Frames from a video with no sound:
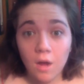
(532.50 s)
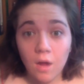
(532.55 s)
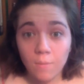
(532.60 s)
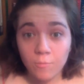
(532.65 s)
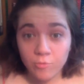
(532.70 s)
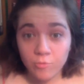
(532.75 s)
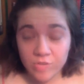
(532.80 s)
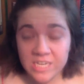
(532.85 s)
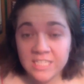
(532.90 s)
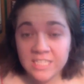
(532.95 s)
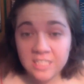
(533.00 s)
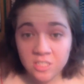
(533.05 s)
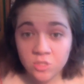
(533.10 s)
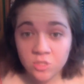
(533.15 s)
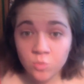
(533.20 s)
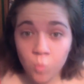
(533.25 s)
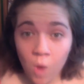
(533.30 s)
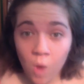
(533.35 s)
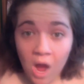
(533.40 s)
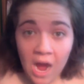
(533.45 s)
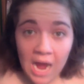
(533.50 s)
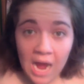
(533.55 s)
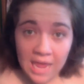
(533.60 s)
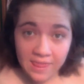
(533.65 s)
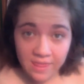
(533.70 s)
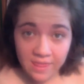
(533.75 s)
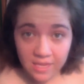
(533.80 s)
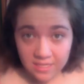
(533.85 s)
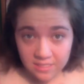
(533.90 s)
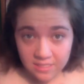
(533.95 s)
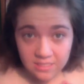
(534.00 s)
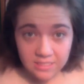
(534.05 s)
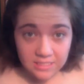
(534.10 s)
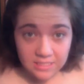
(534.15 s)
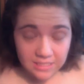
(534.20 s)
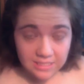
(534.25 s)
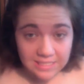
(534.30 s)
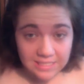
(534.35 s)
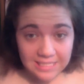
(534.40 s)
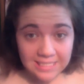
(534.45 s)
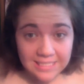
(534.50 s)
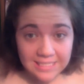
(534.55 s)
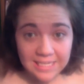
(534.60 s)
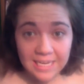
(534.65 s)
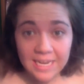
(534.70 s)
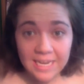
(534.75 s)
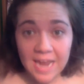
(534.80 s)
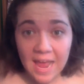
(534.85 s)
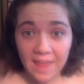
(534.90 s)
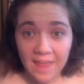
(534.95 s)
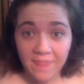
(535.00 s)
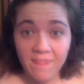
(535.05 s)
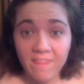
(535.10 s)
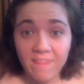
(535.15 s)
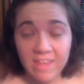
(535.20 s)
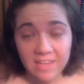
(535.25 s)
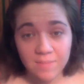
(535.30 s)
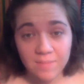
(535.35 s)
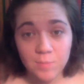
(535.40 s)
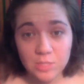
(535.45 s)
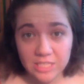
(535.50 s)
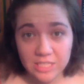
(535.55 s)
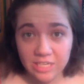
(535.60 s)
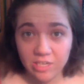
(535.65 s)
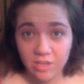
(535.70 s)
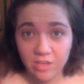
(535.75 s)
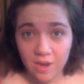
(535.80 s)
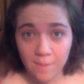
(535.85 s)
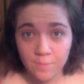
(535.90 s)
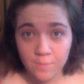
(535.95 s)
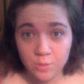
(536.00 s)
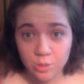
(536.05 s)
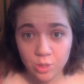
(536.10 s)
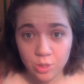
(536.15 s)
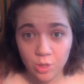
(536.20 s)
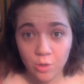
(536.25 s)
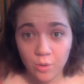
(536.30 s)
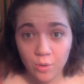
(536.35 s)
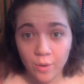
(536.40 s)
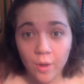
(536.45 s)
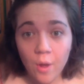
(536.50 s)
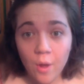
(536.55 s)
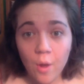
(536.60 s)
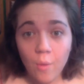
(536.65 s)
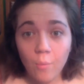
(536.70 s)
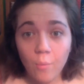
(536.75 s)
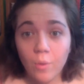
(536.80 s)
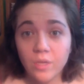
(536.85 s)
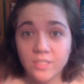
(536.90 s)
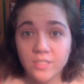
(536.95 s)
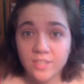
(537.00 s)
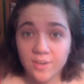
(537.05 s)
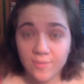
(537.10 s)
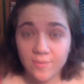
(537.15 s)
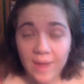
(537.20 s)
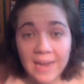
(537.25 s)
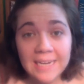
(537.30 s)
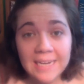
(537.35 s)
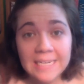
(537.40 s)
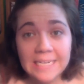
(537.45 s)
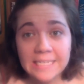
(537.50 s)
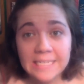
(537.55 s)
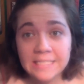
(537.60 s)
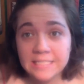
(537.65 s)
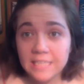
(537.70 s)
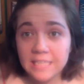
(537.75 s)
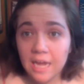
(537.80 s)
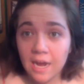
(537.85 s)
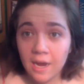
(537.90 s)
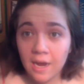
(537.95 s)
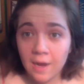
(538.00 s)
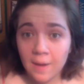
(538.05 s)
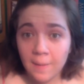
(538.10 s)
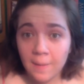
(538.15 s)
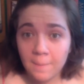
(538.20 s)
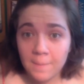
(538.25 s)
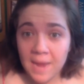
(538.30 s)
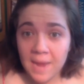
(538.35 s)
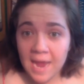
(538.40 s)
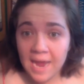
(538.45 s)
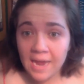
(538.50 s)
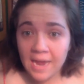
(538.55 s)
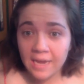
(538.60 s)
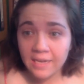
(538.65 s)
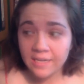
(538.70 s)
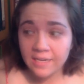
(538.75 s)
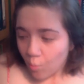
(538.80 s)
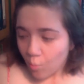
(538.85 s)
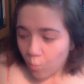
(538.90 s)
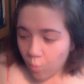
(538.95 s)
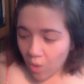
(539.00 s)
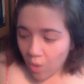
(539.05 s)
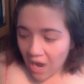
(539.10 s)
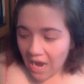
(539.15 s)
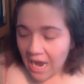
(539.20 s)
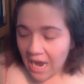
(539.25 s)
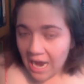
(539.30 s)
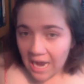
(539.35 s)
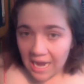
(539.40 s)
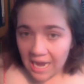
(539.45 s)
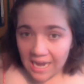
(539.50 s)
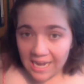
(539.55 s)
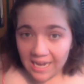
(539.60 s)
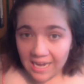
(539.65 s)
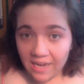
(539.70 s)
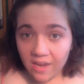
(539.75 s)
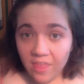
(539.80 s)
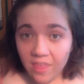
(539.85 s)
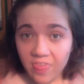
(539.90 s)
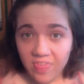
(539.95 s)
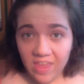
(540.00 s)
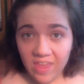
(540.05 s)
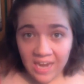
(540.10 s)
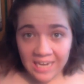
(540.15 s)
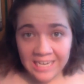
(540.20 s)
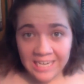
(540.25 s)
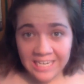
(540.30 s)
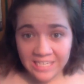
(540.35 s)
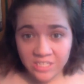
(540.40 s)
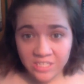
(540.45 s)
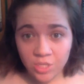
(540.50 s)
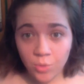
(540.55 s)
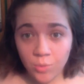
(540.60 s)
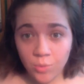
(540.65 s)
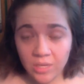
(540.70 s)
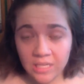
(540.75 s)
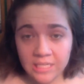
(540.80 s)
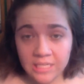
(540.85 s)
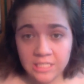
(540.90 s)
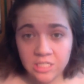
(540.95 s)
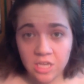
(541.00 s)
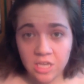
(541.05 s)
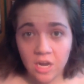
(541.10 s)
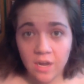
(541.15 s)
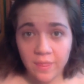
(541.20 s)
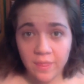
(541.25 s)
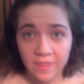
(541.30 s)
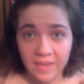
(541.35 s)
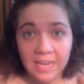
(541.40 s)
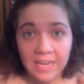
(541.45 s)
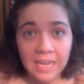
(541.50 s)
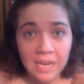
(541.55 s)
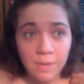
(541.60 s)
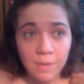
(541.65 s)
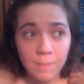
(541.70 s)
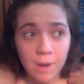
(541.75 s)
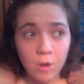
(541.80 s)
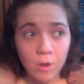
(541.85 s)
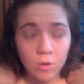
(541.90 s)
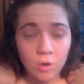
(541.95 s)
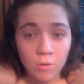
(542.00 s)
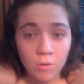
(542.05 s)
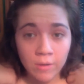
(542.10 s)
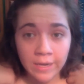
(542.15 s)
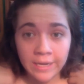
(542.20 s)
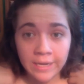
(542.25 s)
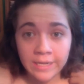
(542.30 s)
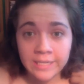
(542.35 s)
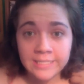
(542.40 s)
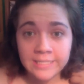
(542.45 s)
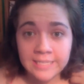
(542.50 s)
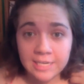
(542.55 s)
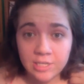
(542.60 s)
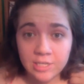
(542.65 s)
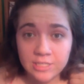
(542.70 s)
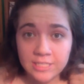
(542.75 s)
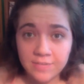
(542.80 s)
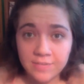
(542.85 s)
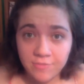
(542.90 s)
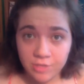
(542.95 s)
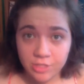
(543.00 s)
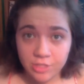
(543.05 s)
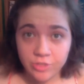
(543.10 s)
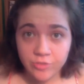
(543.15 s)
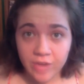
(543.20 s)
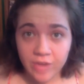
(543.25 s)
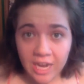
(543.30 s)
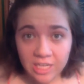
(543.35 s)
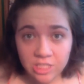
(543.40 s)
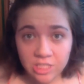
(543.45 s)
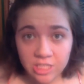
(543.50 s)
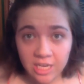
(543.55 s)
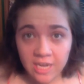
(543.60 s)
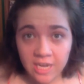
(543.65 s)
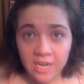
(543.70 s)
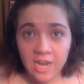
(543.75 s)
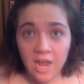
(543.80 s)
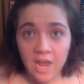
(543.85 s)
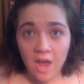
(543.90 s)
reasons why this season and this particular episode was horrendous, and why they need to really start thinking about going in a different direction